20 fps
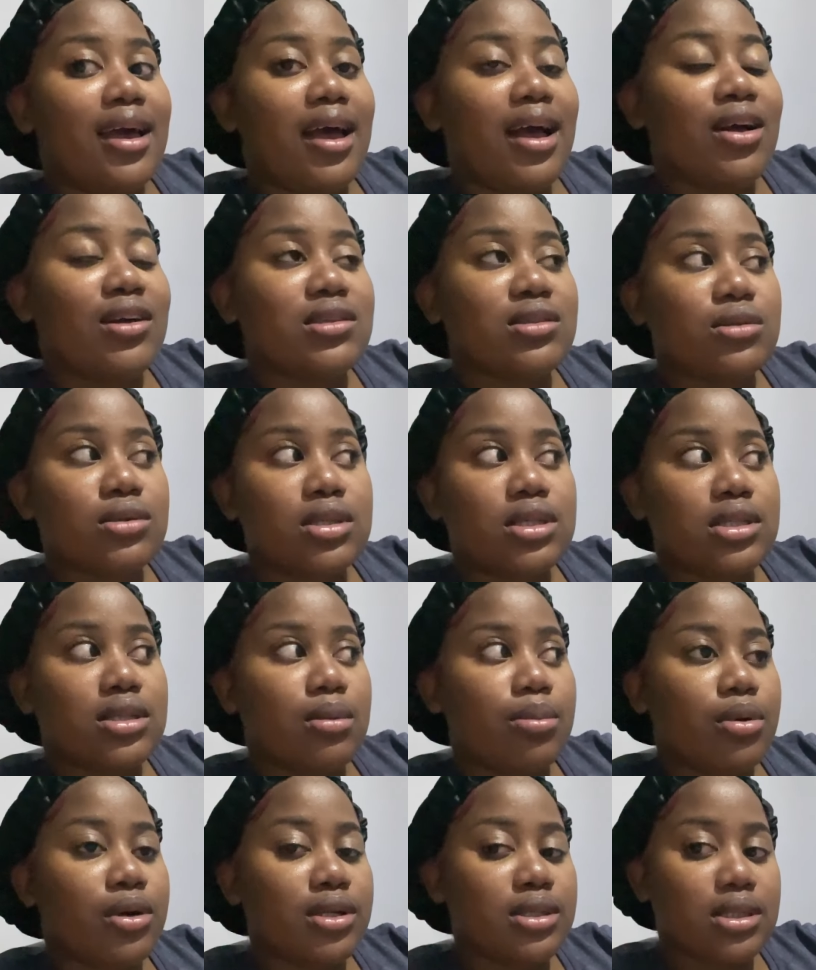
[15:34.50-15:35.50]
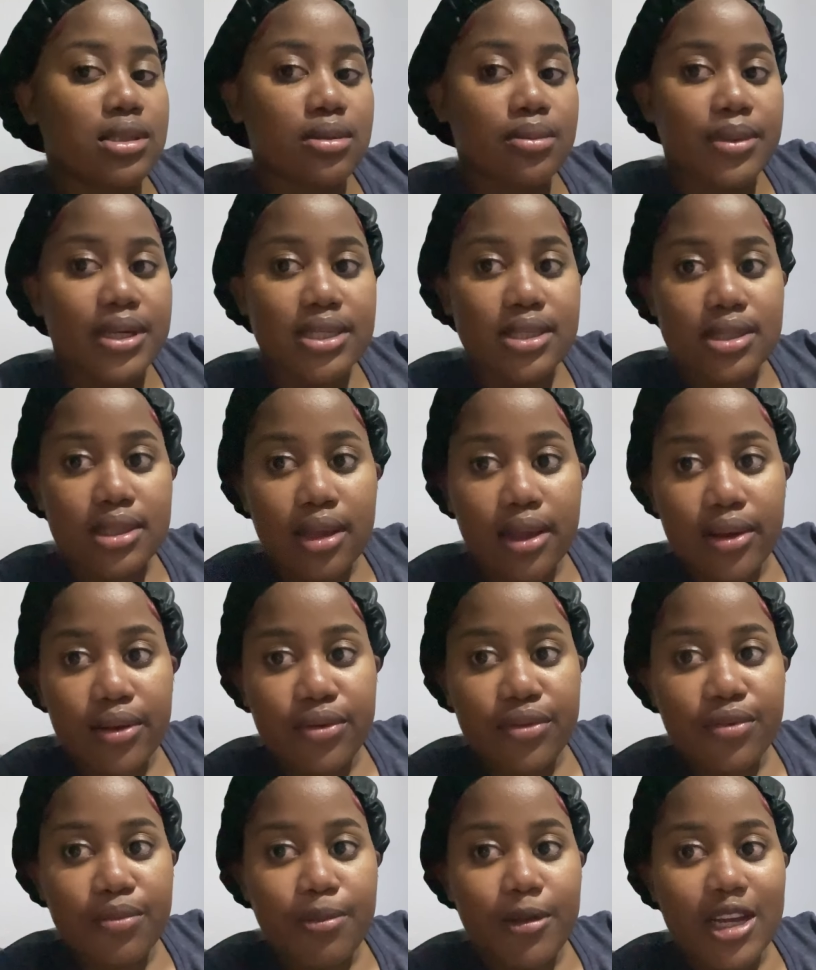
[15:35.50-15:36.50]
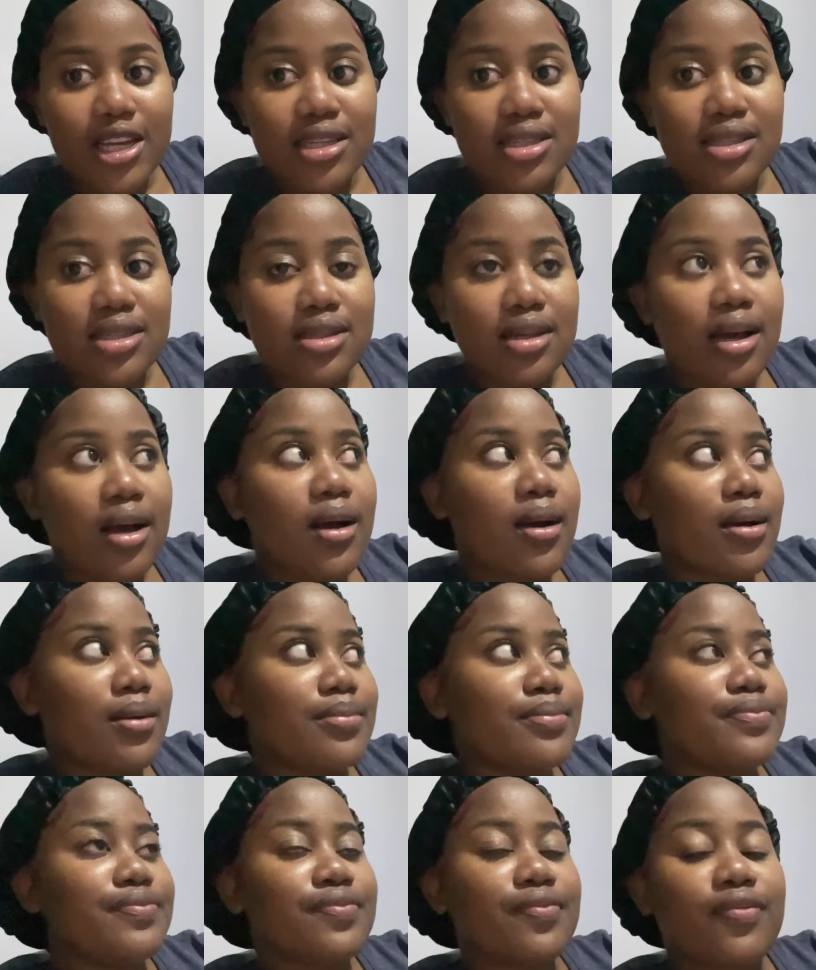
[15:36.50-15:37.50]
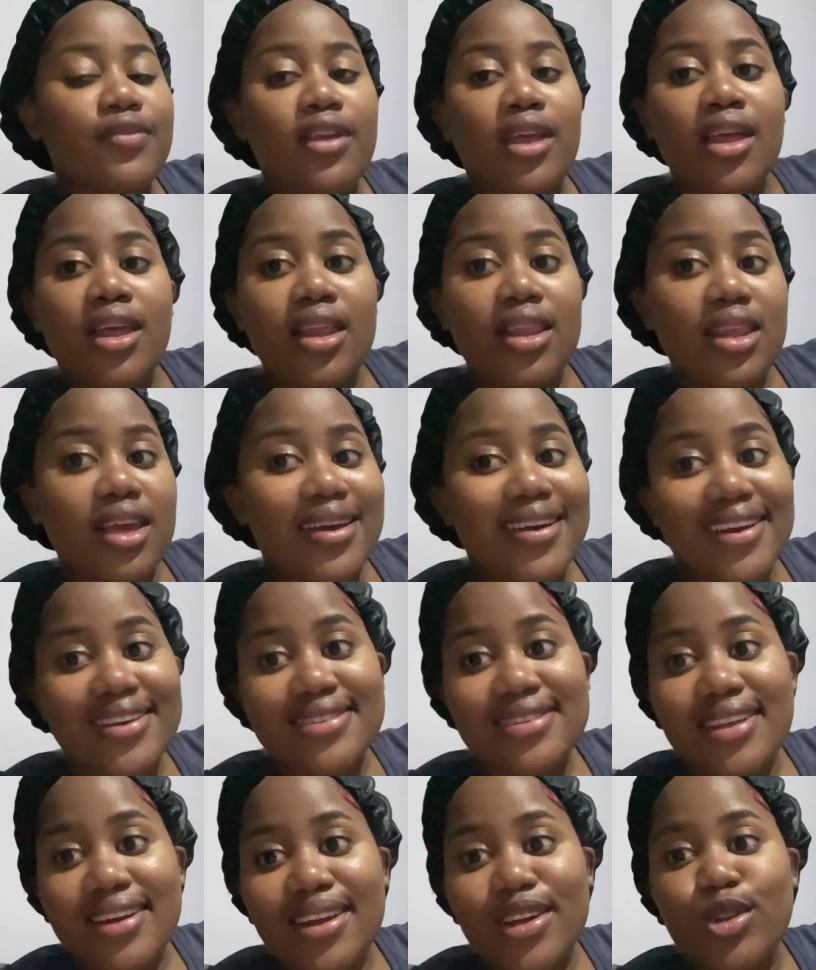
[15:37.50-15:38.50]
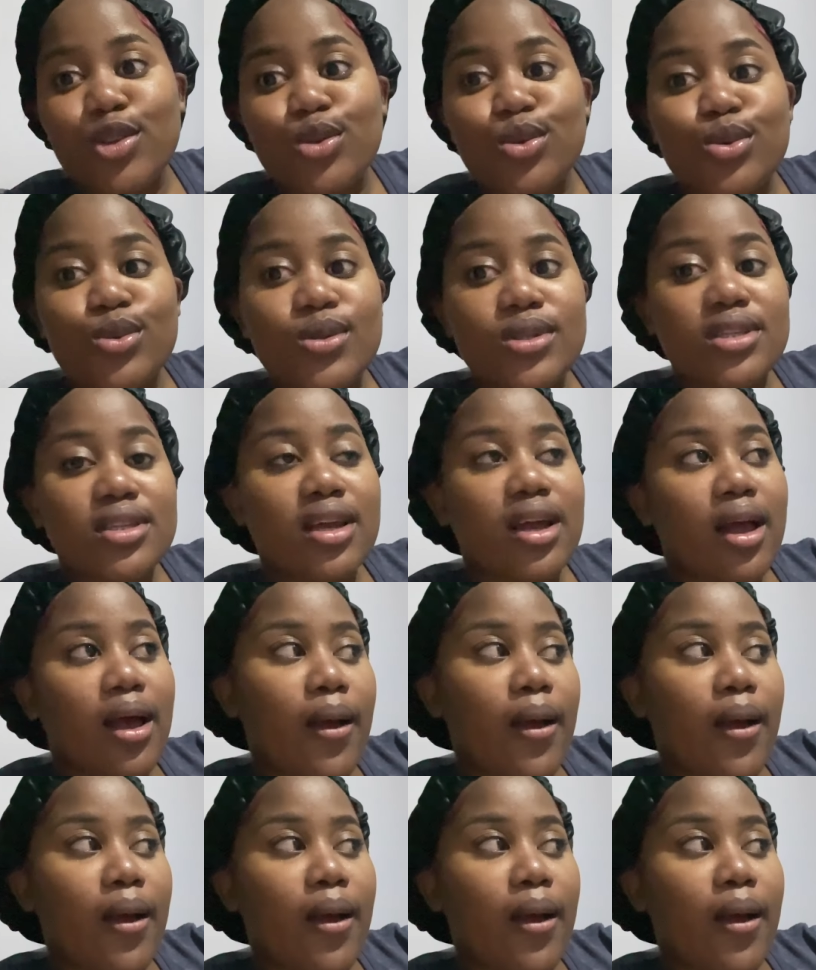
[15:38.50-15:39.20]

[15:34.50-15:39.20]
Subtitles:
I was so disappointed in myself. But the guys that I used...